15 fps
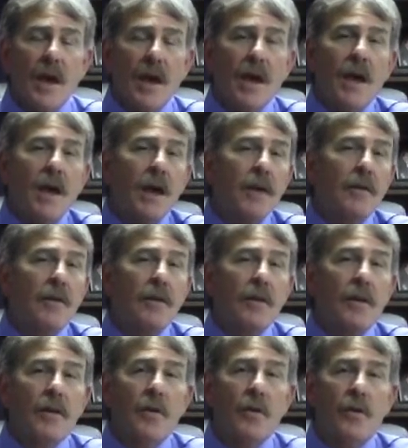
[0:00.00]
and
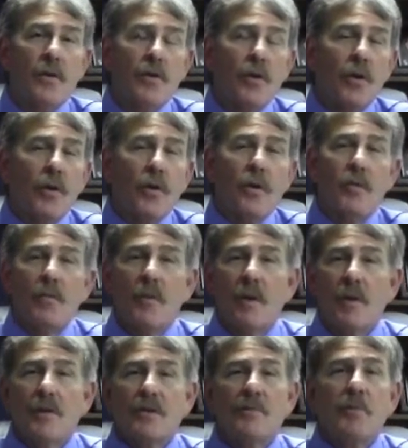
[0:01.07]
your
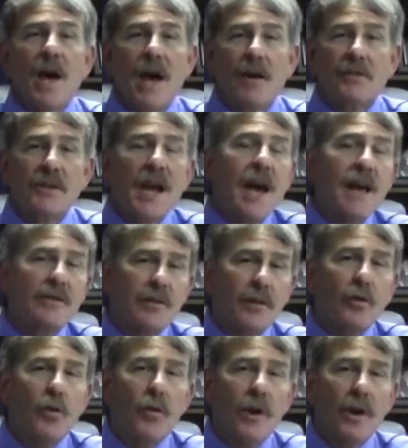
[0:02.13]
spouse has a
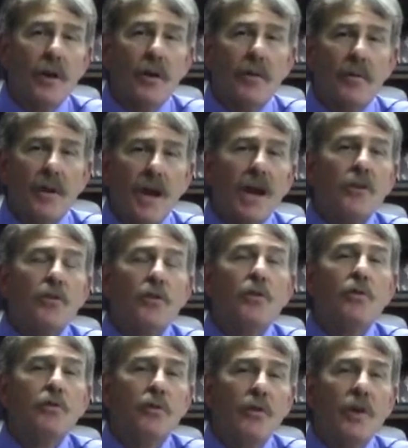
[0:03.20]
lawyer and
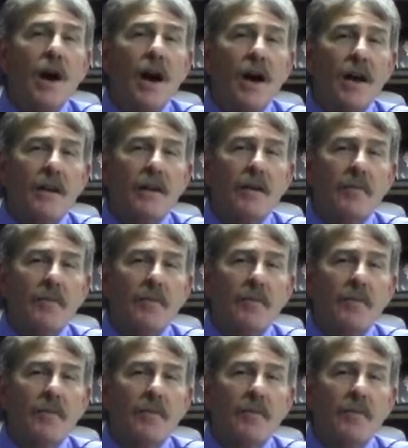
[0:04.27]
you do not,